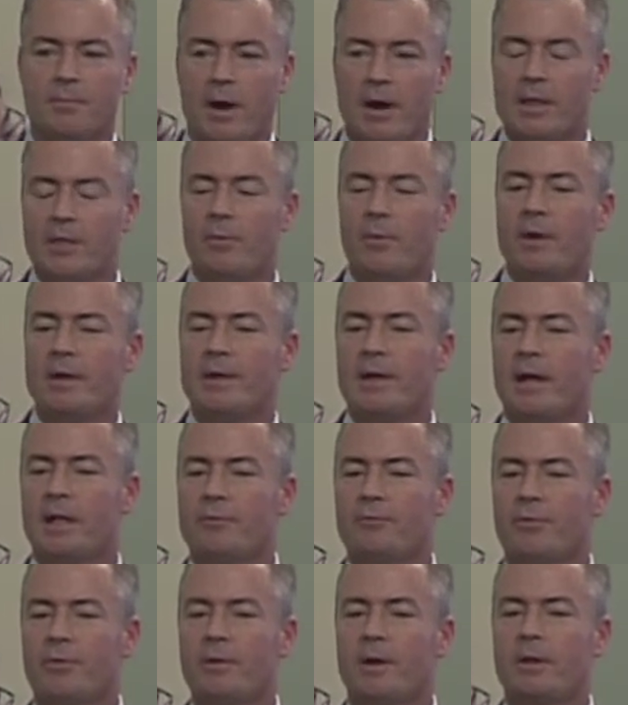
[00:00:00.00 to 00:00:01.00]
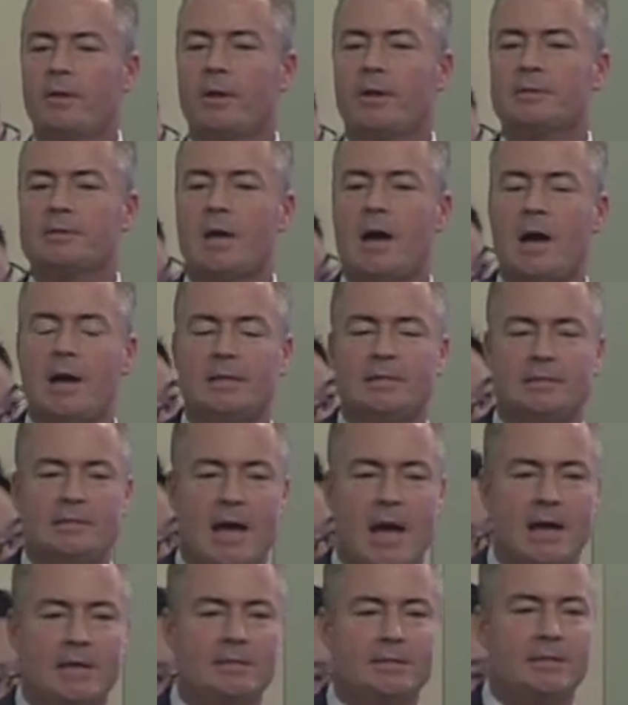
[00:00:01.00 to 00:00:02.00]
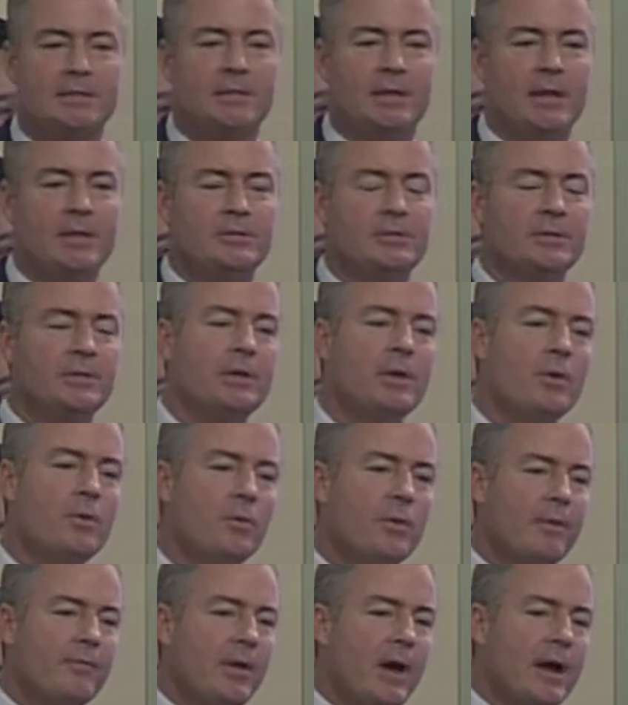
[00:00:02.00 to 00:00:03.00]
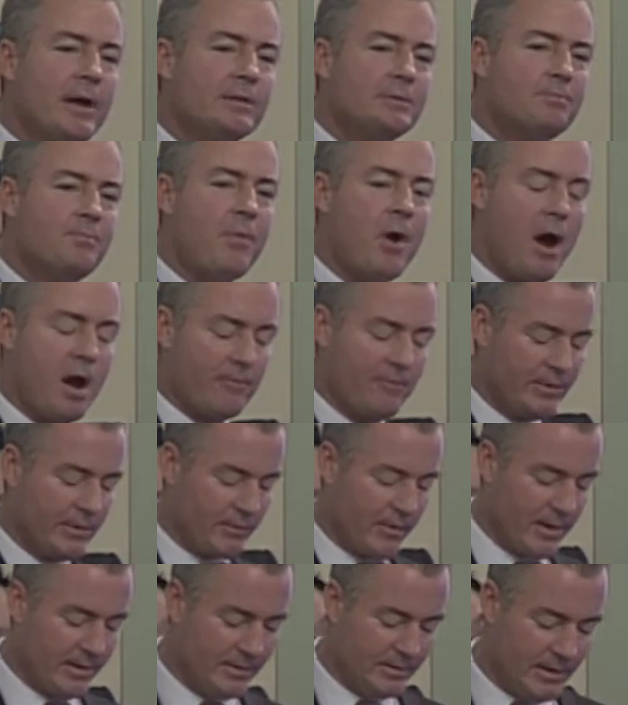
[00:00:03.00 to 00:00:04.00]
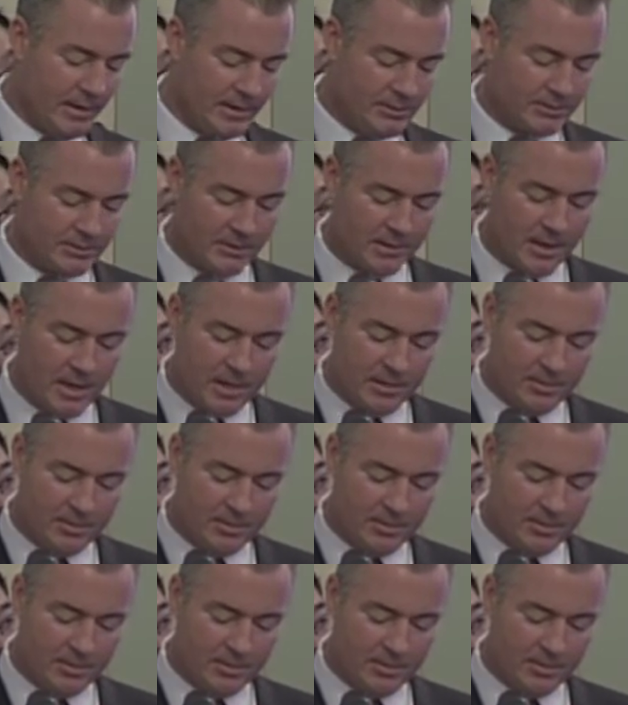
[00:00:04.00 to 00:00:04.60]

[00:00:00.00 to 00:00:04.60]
By the way, California not only has the highest tax in the nation, we have the highest poverty rate in the nation.